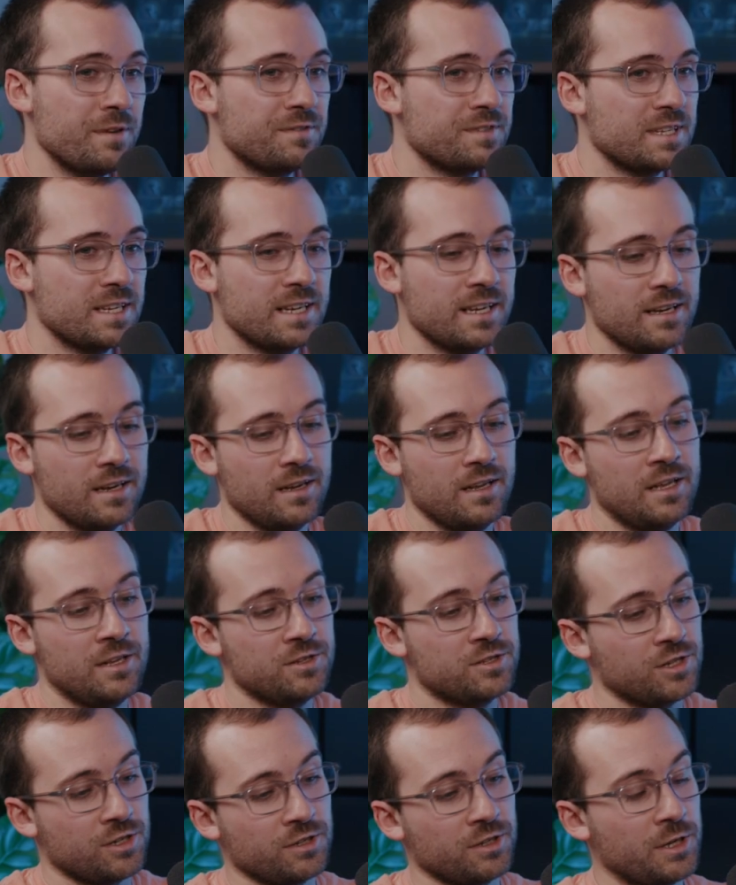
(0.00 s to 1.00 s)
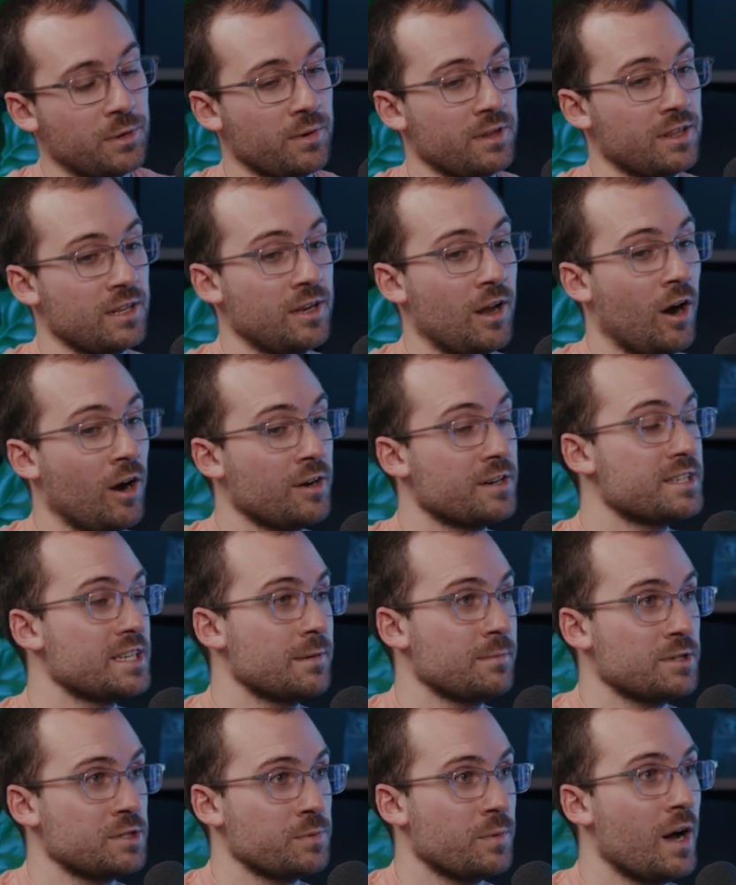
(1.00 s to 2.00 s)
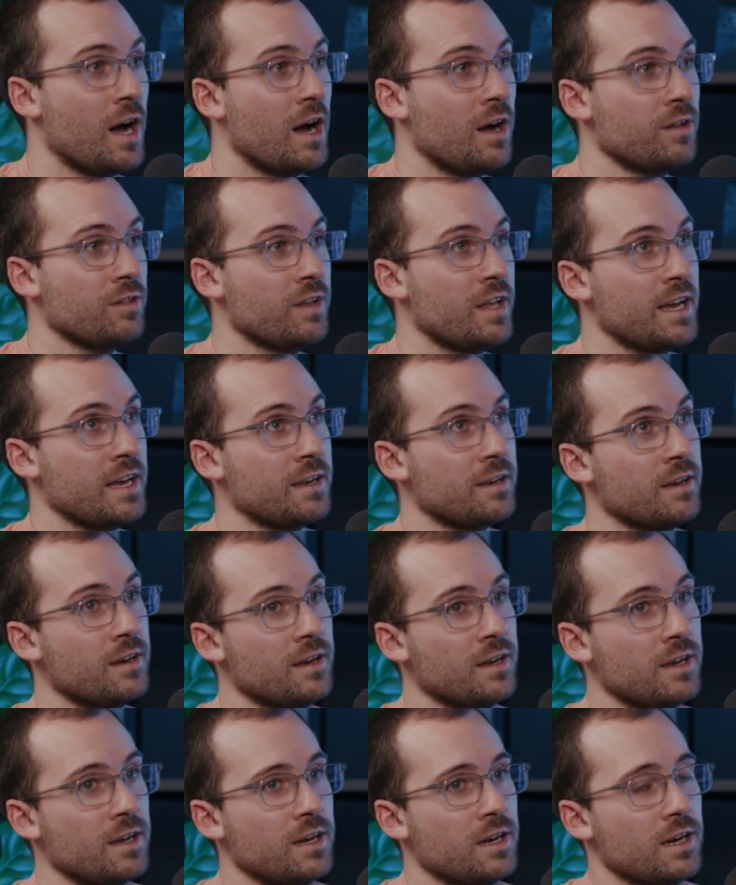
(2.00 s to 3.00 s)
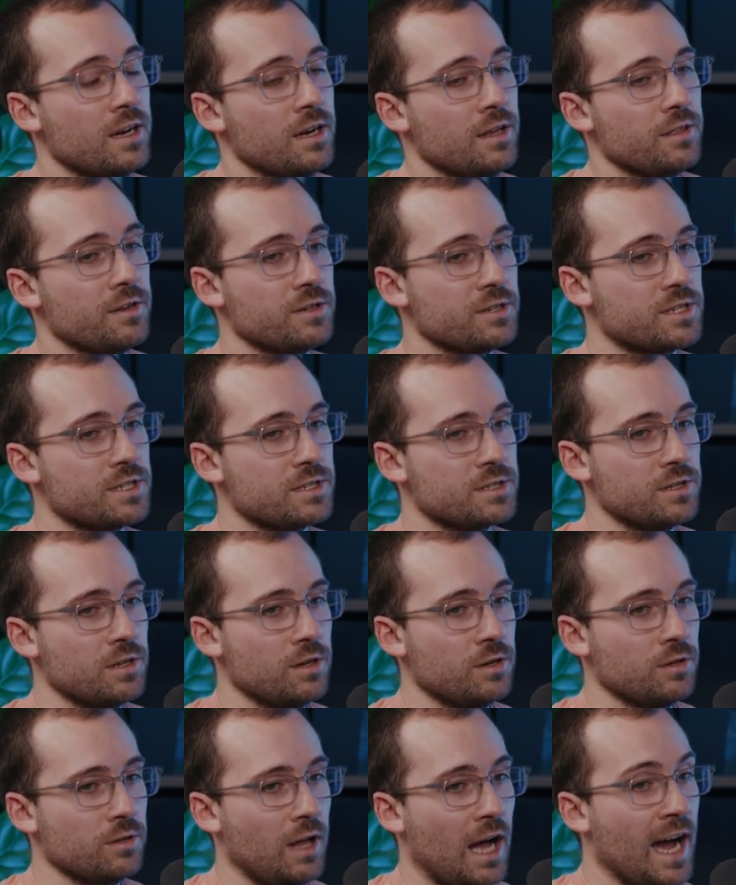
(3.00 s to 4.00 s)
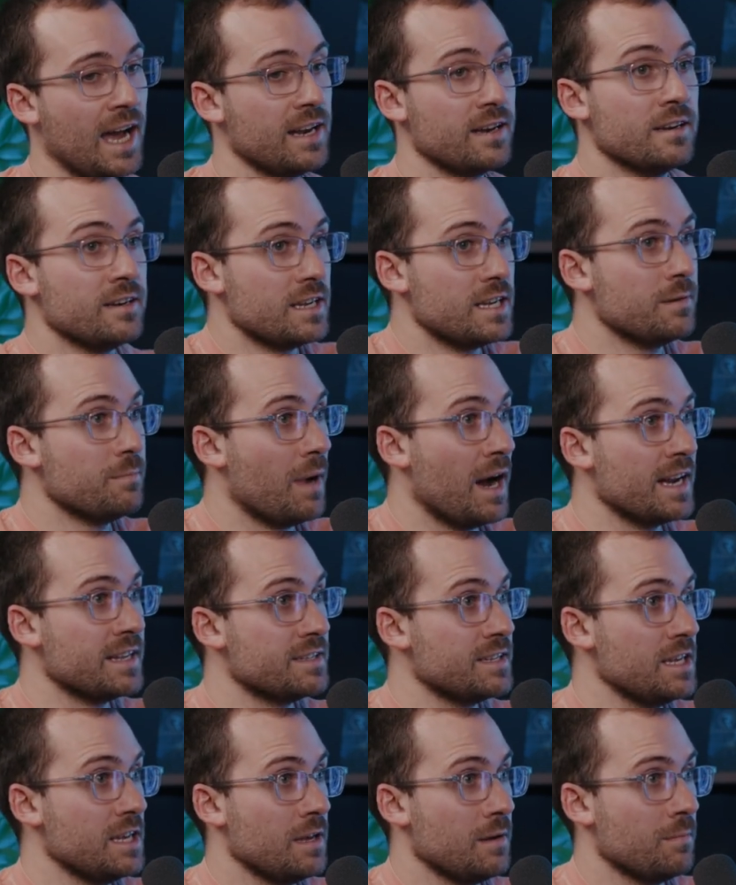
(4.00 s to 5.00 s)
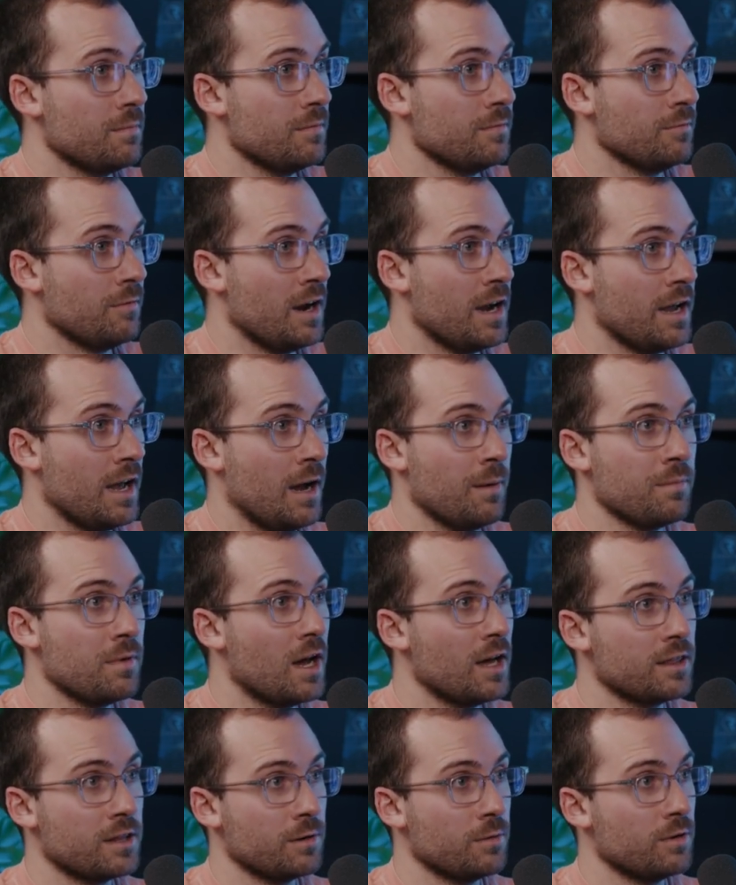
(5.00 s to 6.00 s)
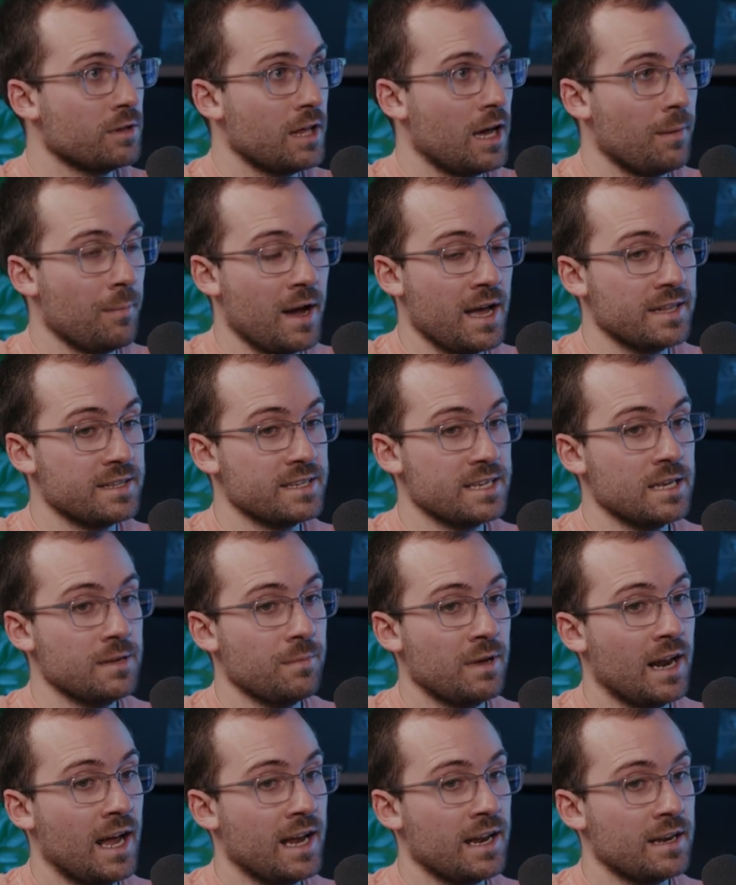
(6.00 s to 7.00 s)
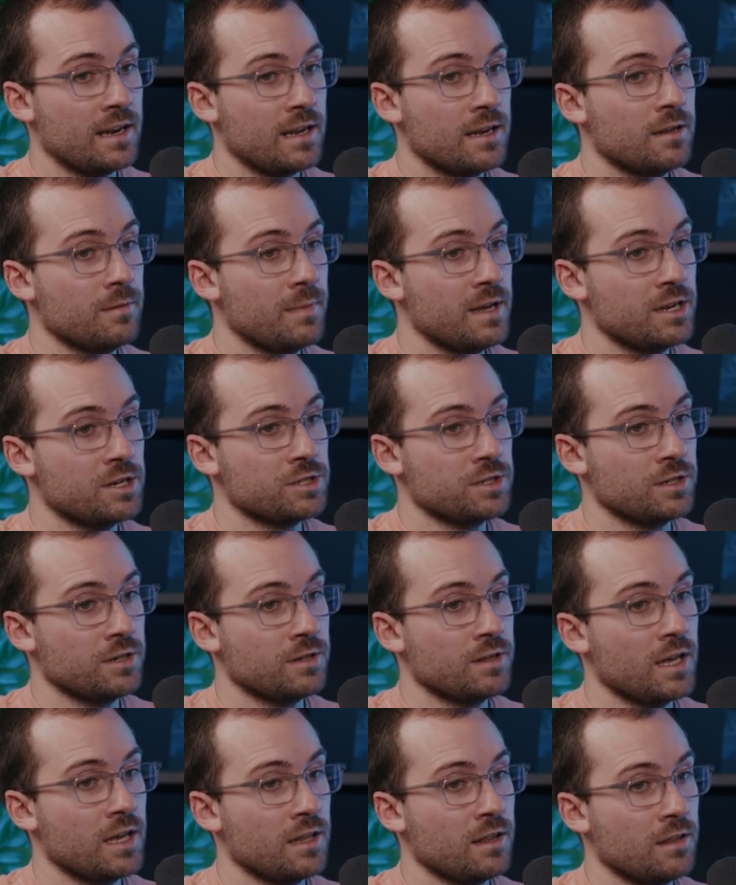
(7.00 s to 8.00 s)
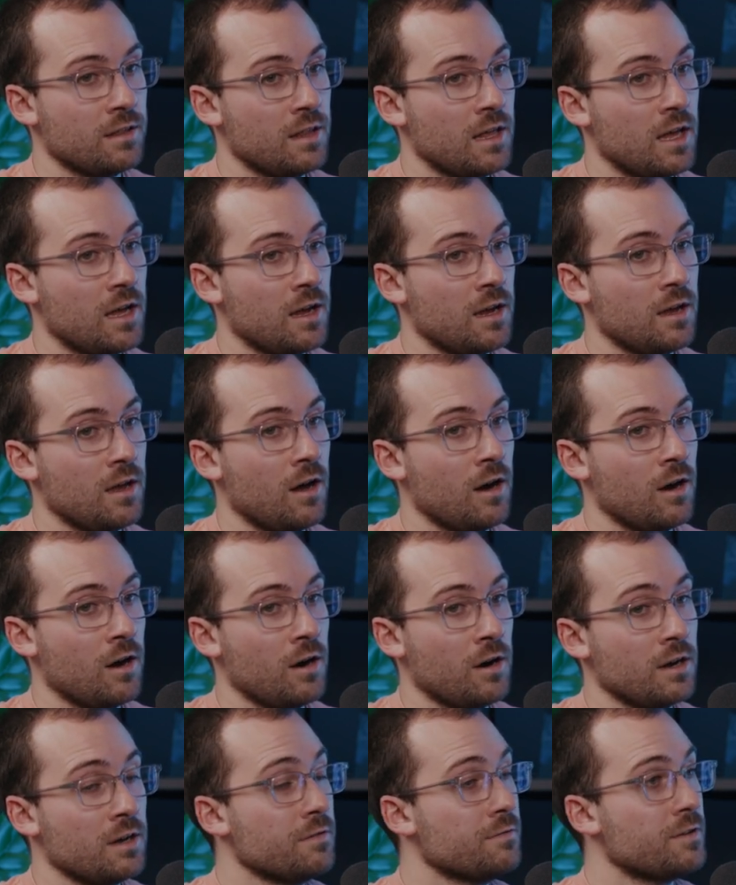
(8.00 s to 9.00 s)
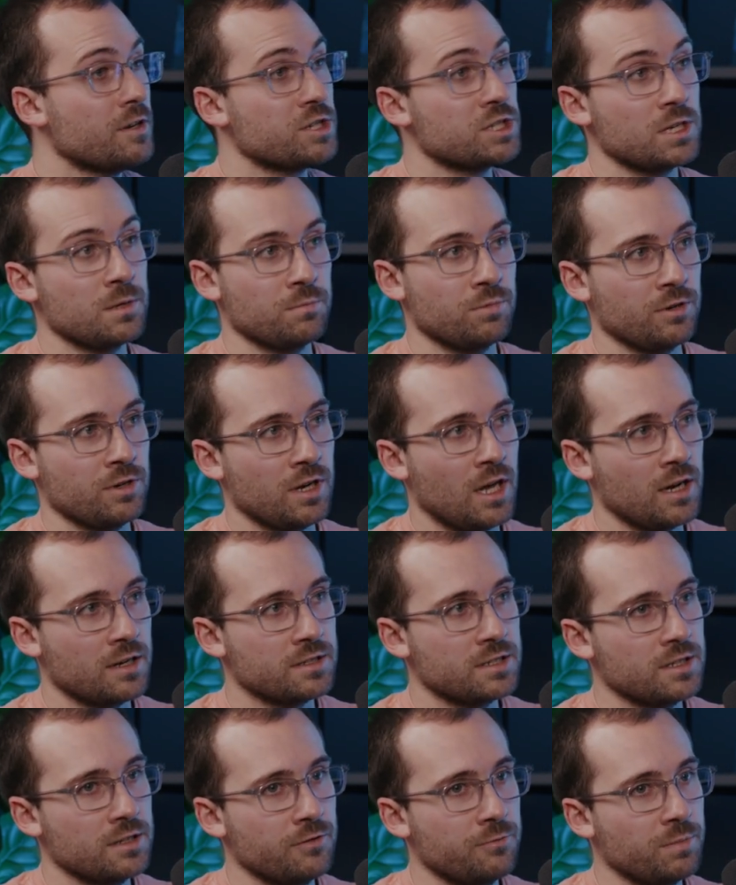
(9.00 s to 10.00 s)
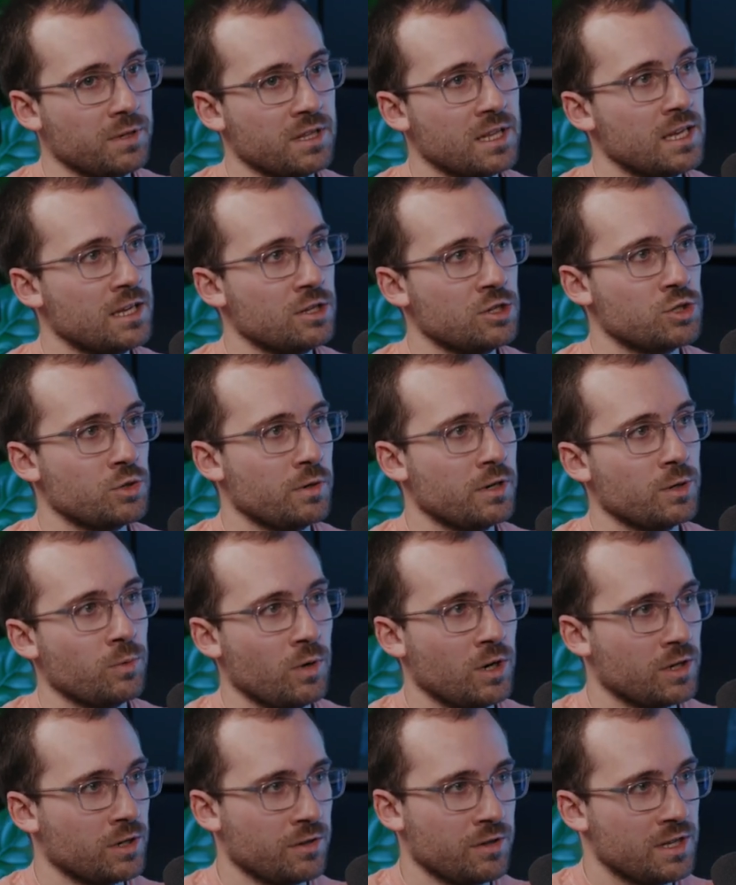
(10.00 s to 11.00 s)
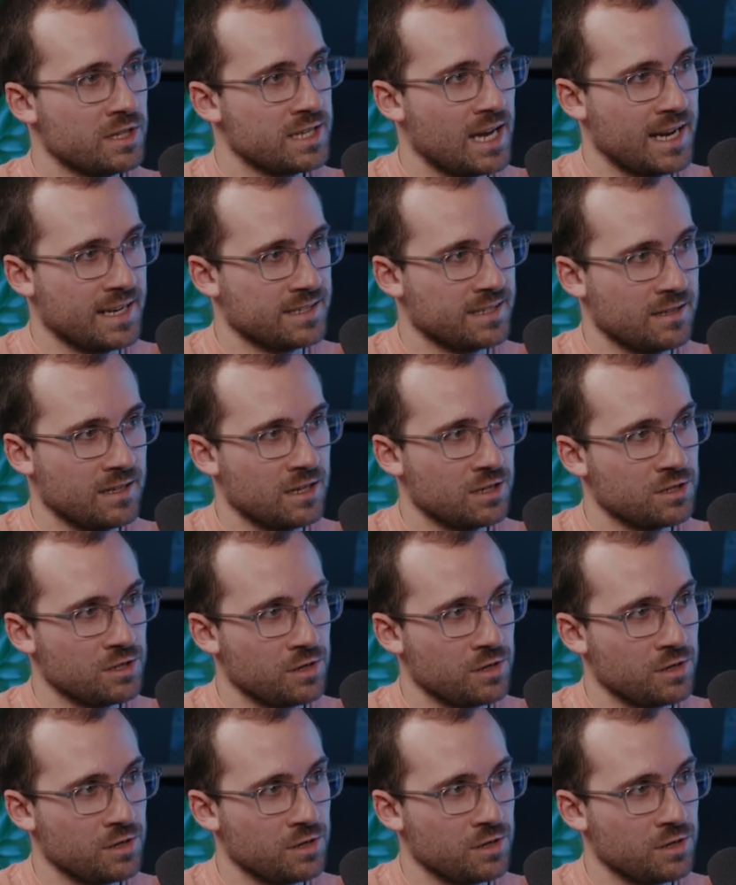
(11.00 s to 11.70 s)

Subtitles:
we've seen it internally within our team as well. Like there's still, I need my team, right? I'm nothing without my team, and I need to make sure that they are efficient and productive, but they enjoy working on the tasks that they